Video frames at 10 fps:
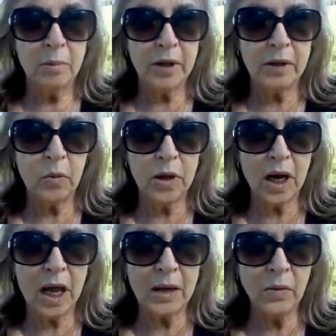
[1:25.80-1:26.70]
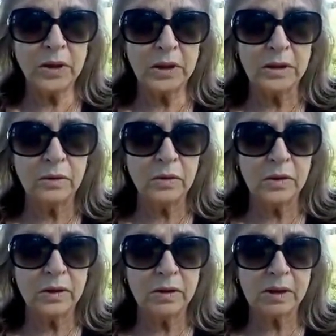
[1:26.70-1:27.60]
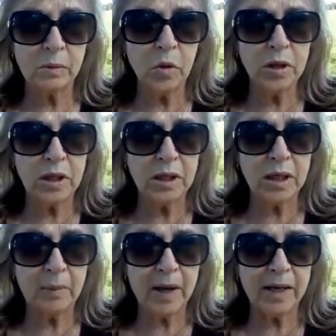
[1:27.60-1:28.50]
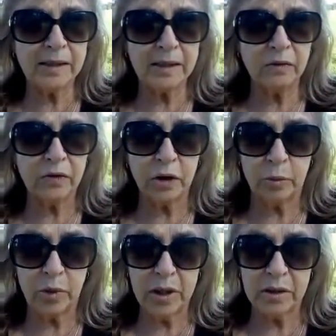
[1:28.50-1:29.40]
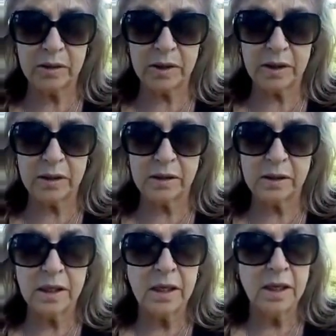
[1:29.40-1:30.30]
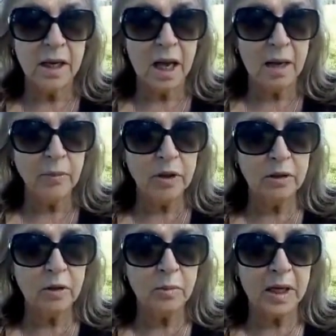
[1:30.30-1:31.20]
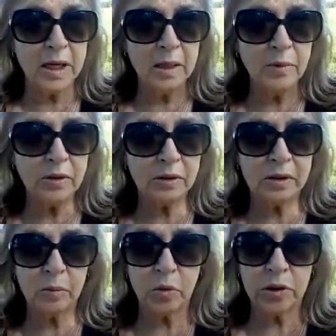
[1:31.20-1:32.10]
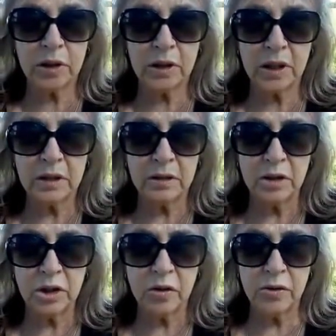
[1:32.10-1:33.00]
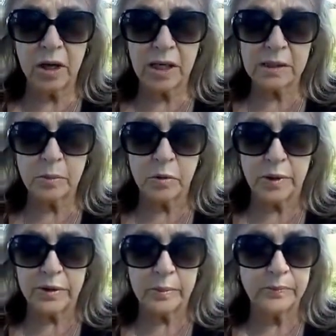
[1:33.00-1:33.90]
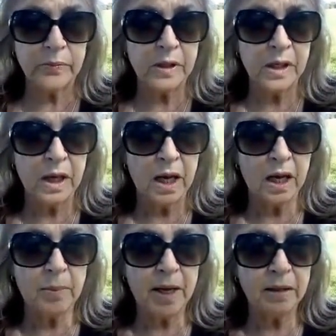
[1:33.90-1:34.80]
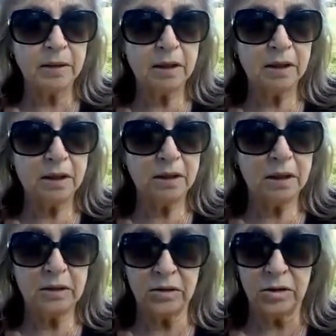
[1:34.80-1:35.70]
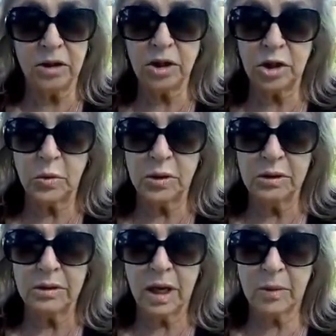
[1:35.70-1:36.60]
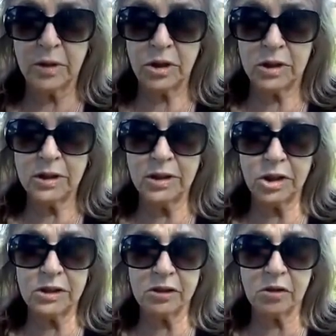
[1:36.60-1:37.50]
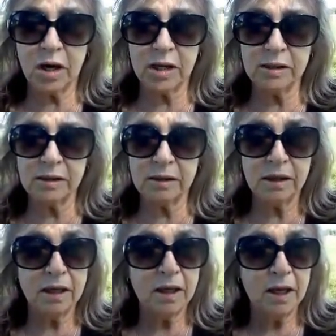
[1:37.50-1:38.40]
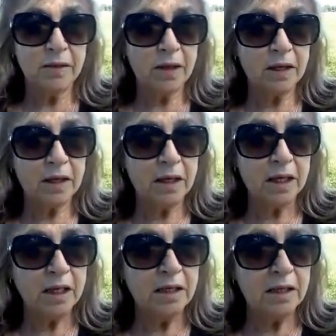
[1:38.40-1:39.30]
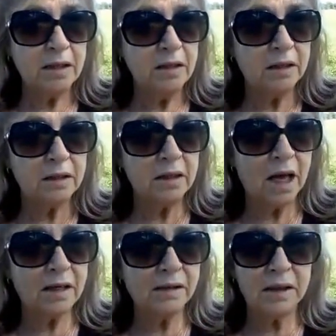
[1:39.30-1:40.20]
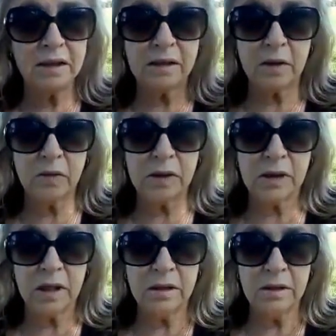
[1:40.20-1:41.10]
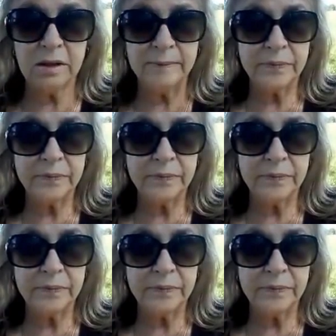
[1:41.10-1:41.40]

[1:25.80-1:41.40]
But what I want to do this morning, and I'm asking for your prayers, is I'm going to go to my neighbors this morning and share the gospel with them about Yeshua, HaMashiach, Jesus Christ, that he did. God sent his own son